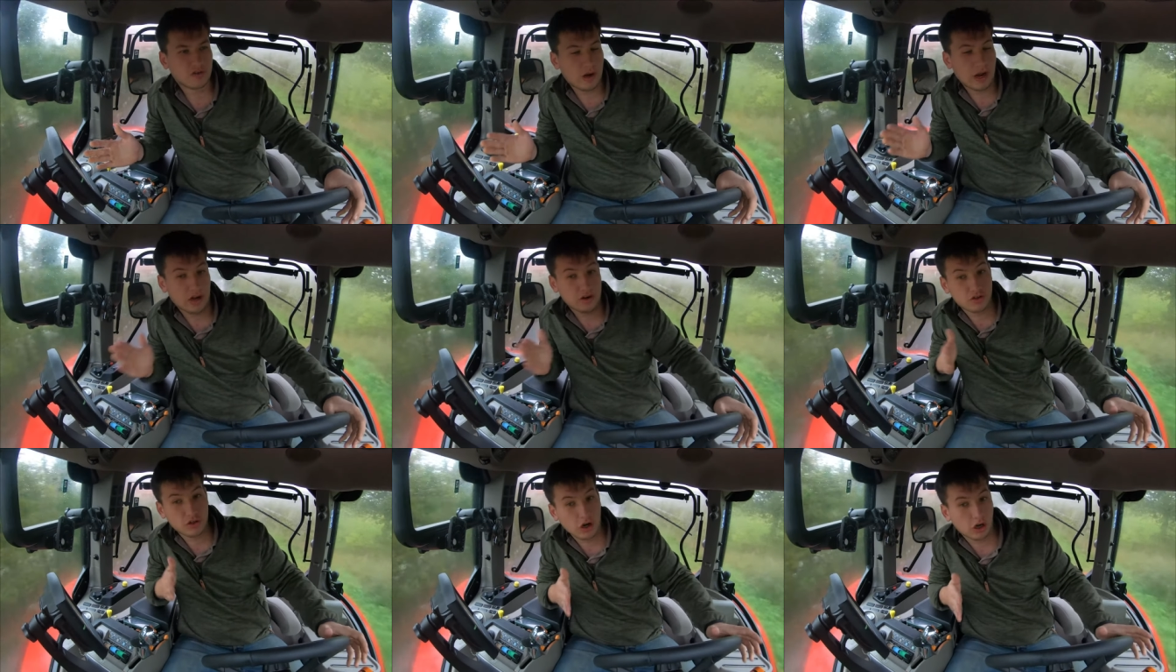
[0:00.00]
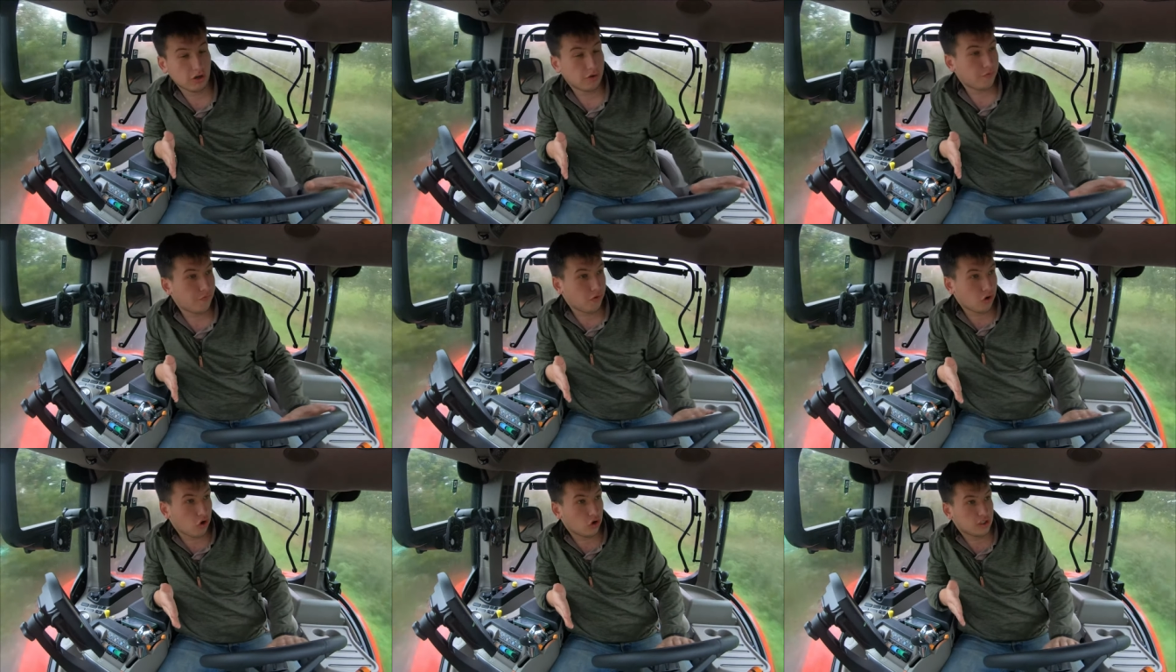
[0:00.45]
well, two hundred
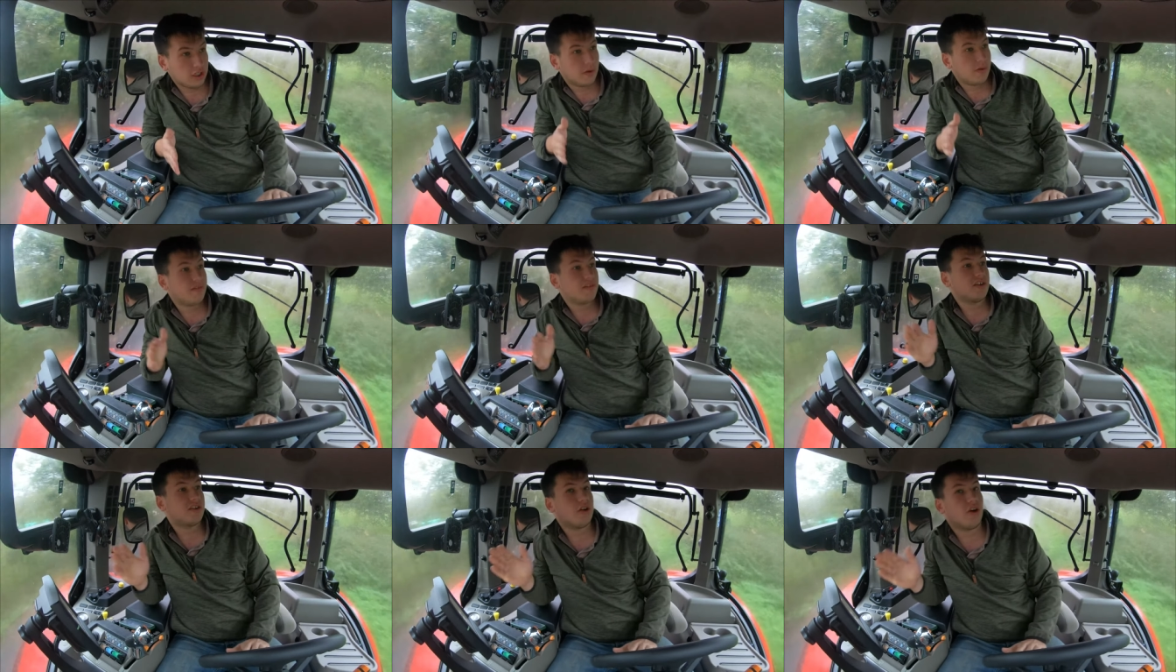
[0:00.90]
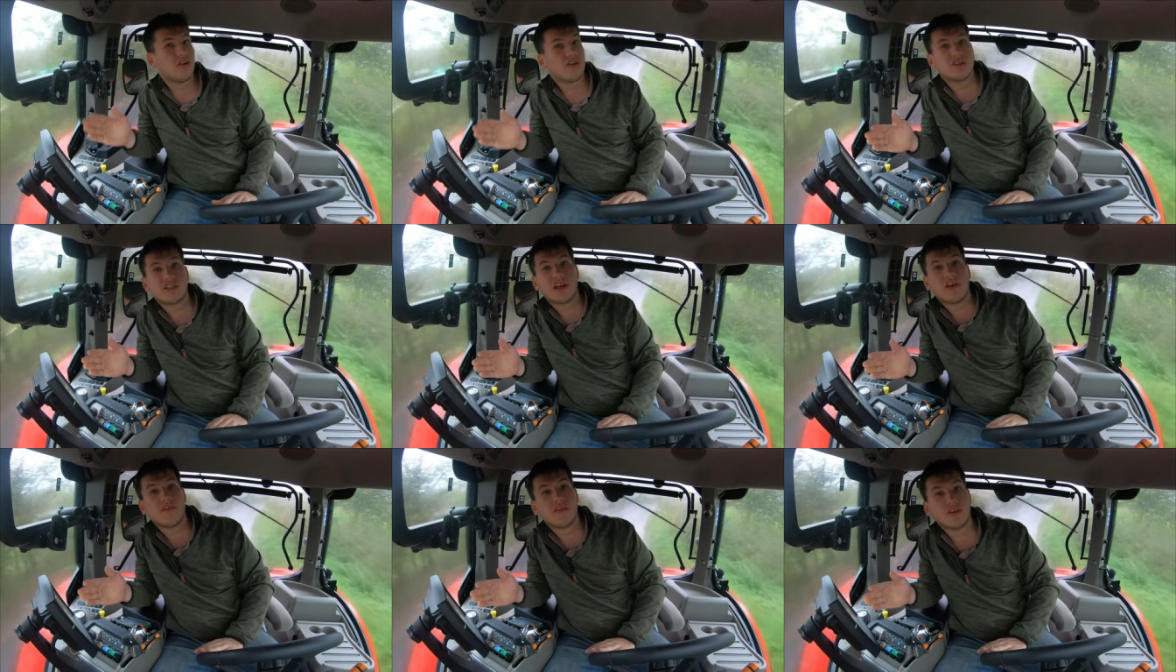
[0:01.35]
and forty with the two hundred
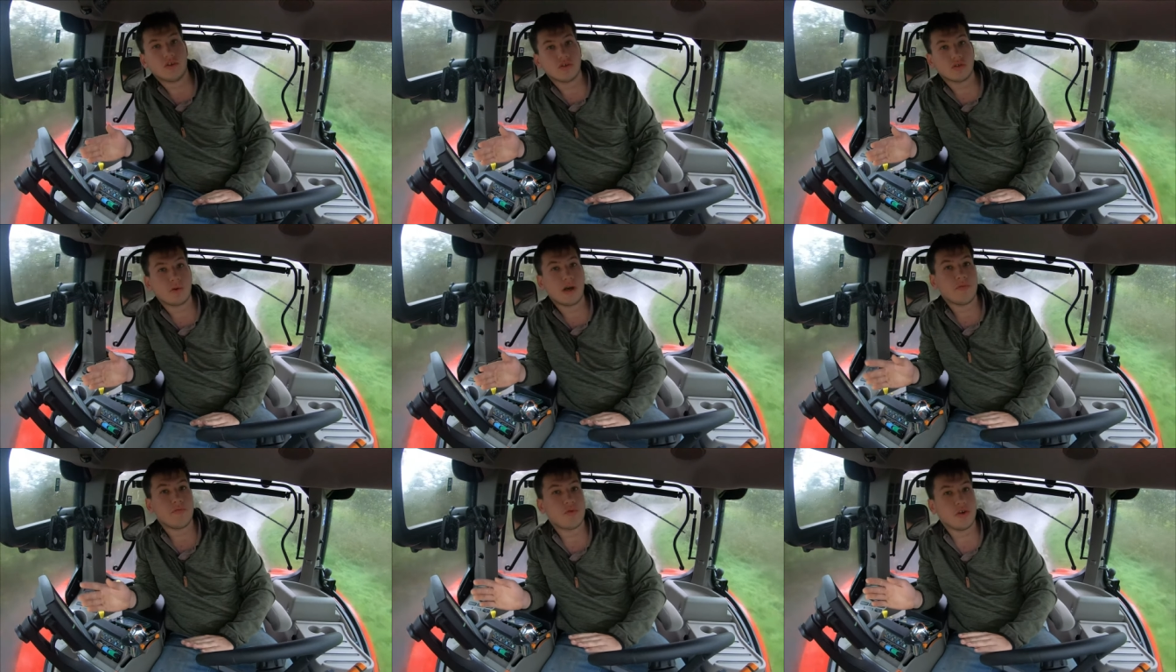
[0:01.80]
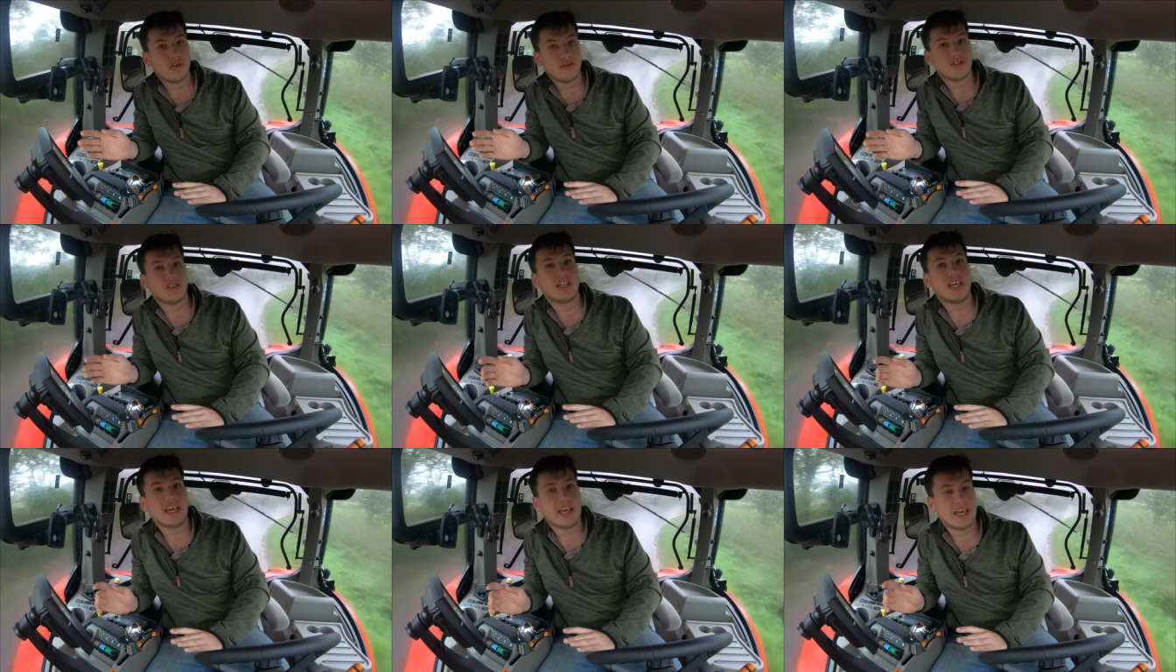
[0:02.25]
and seventy horsepower
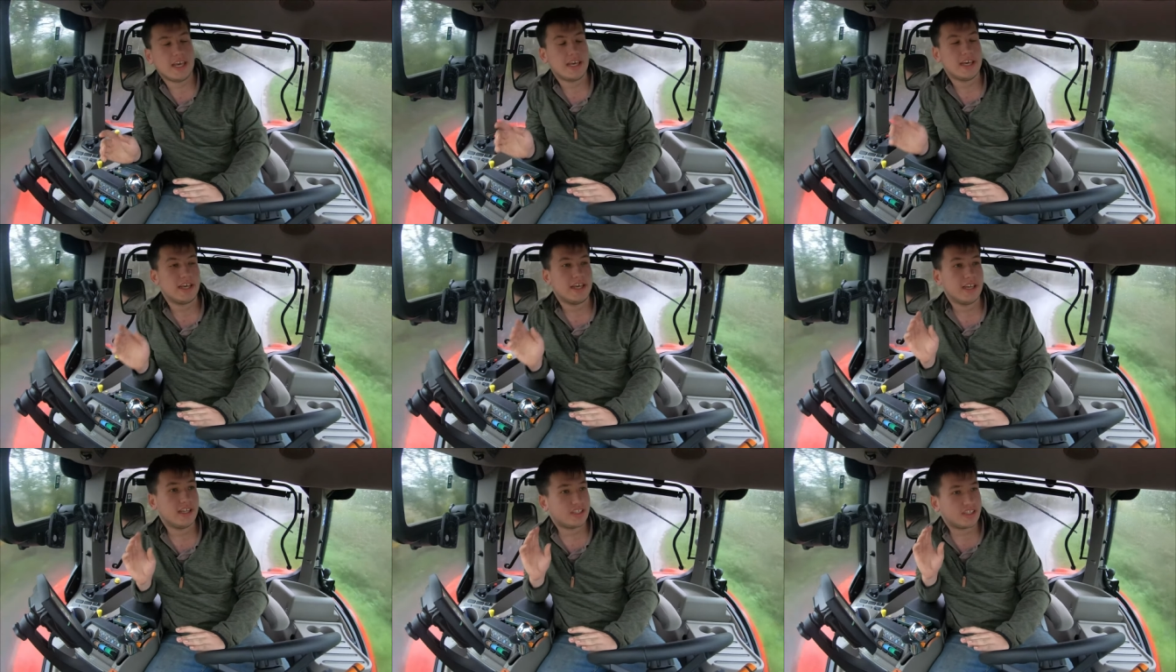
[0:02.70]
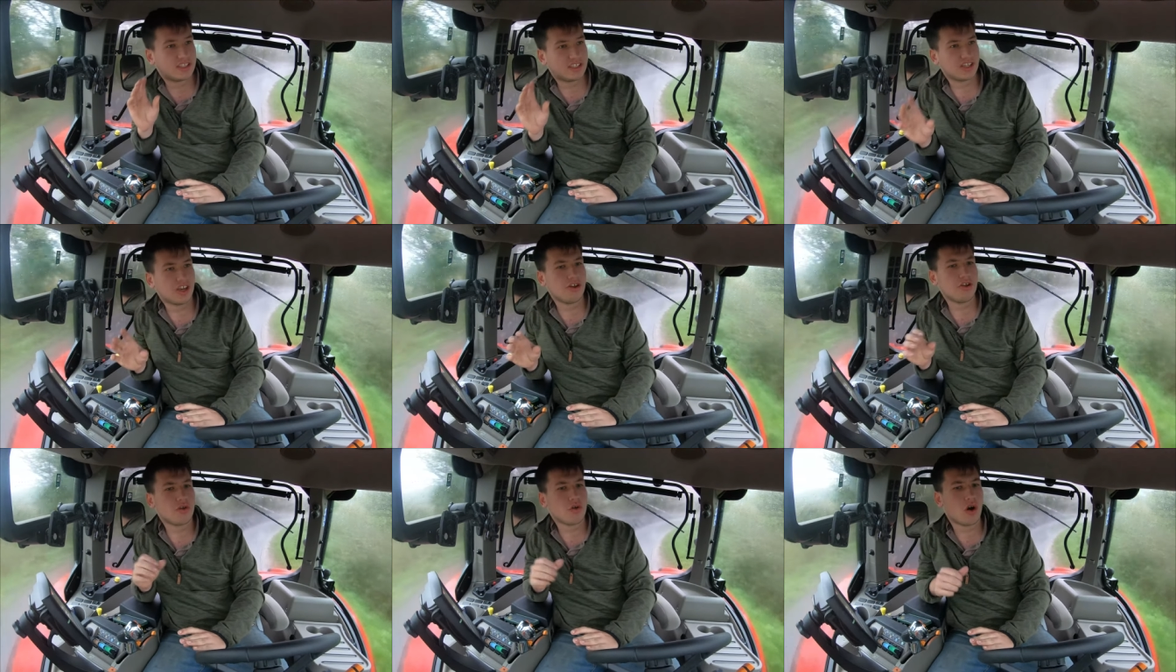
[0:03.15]
boost here, it's
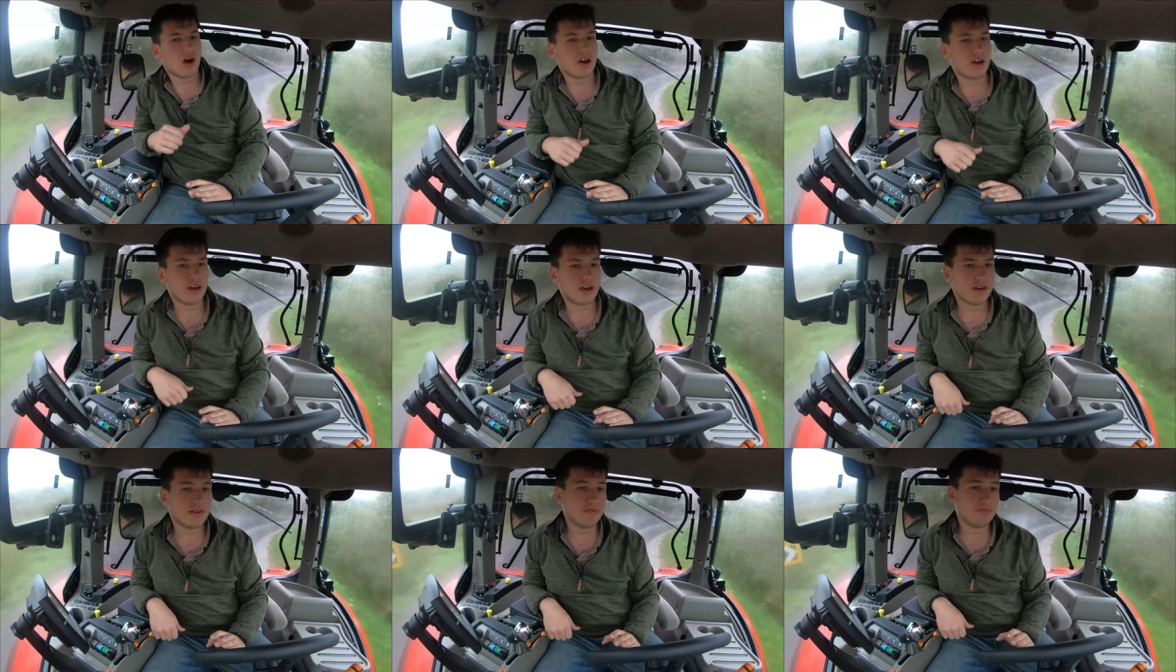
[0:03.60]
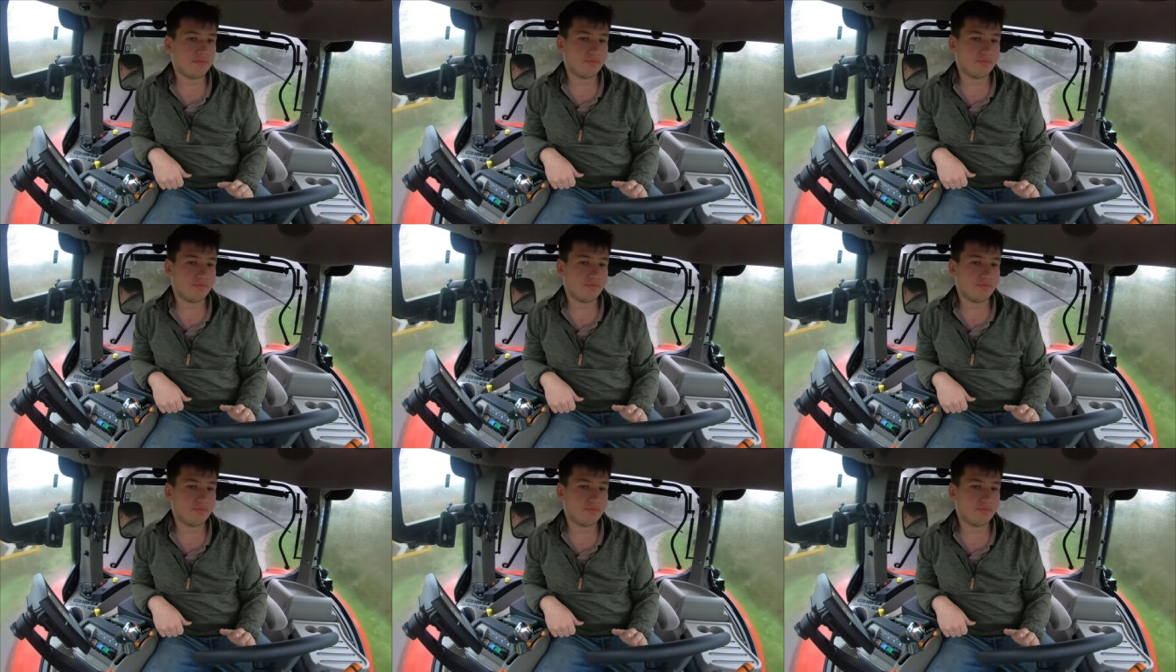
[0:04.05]
so quiet.